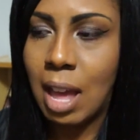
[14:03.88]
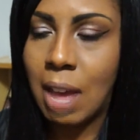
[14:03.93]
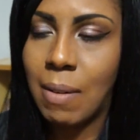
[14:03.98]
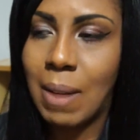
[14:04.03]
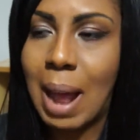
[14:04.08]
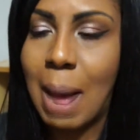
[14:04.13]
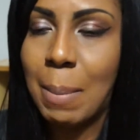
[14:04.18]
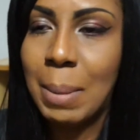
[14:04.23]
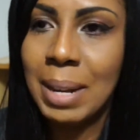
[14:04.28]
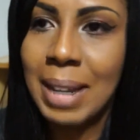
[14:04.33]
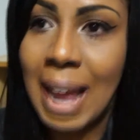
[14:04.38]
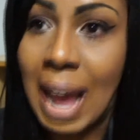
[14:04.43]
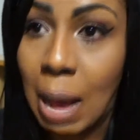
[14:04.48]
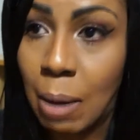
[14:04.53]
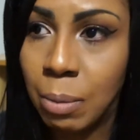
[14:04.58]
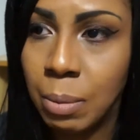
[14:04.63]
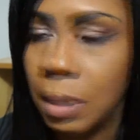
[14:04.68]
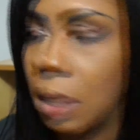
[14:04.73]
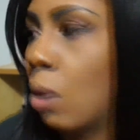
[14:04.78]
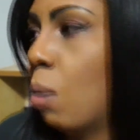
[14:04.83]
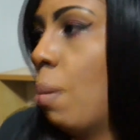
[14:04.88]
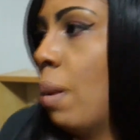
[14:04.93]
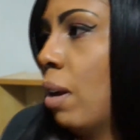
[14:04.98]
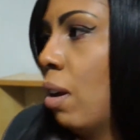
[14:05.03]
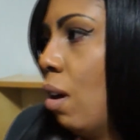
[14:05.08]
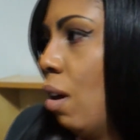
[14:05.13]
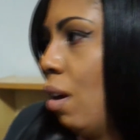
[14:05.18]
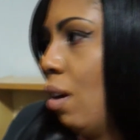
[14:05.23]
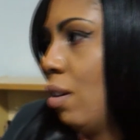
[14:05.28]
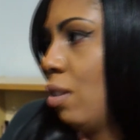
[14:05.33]
it happened now, I'd be like, oh my
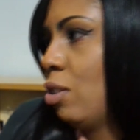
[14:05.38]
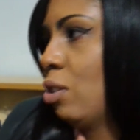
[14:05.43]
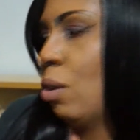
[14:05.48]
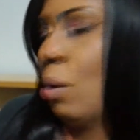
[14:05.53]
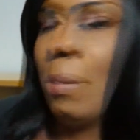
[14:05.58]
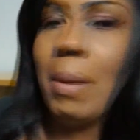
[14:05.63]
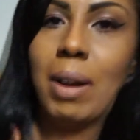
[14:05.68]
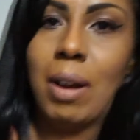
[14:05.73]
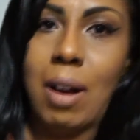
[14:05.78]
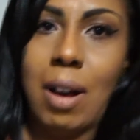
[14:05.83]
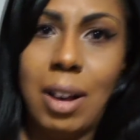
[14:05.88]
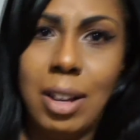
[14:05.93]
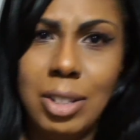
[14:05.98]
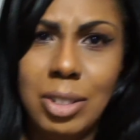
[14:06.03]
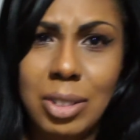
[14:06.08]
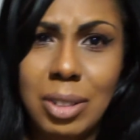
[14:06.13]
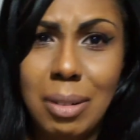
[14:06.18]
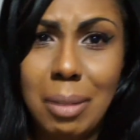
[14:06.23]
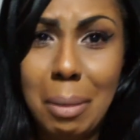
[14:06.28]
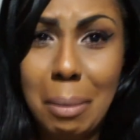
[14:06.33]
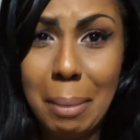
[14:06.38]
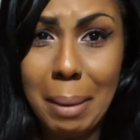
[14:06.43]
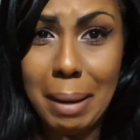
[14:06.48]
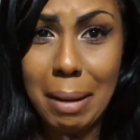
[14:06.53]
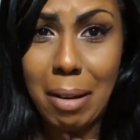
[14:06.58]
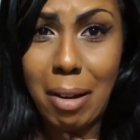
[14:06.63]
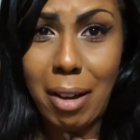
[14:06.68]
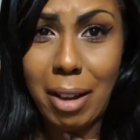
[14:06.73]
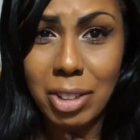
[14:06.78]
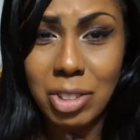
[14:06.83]
gosh, oh my gosh, oh my
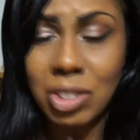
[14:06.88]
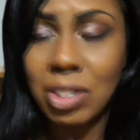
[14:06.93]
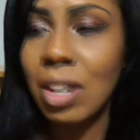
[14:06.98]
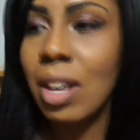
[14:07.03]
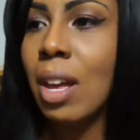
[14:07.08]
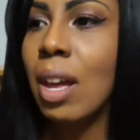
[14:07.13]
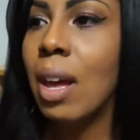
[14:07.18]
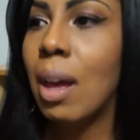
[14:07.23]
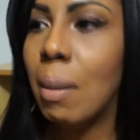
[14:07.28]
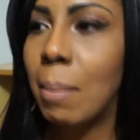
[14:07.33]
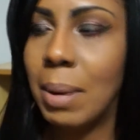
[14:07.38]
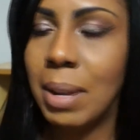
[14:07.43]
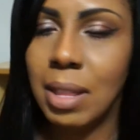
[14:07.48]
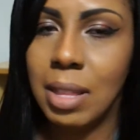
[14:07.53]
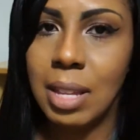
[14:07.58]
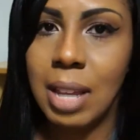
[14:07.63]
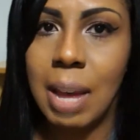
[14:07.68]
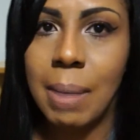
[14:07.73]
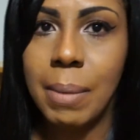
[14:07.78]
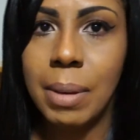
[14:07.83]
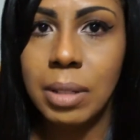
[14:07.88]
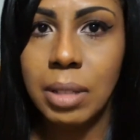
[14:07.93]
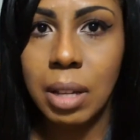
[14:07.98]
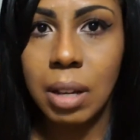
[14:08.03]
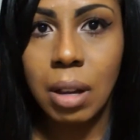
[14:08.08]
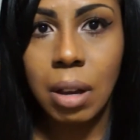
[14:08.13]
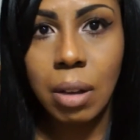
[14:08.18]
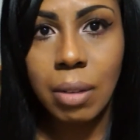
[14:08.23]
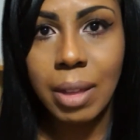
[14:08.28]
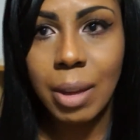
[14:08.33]
gosh. But at the time, I was
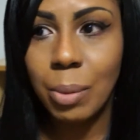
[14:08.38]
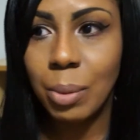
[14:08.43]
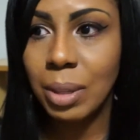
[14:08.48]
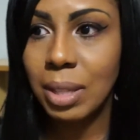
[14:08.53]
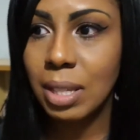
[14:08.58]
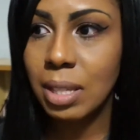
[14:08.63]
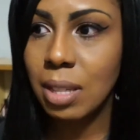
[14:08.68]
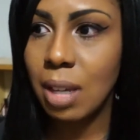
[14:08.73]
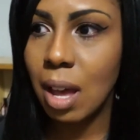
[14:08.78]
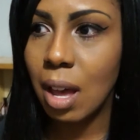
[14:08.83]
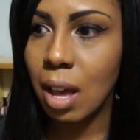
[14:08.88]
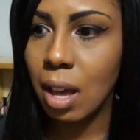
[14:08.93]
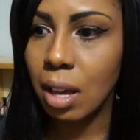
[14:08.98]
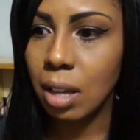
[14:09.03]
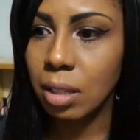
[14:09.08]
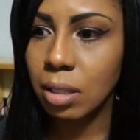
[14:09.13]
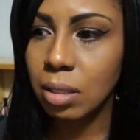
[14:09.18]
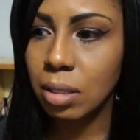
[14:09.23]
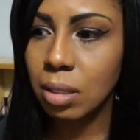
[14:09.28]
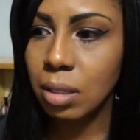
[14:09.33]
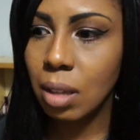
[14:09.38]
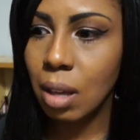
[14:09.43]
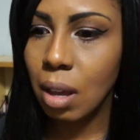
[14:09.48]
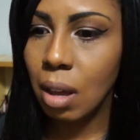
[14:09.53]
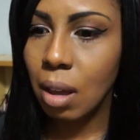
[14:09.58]
like, oh, that really sucks.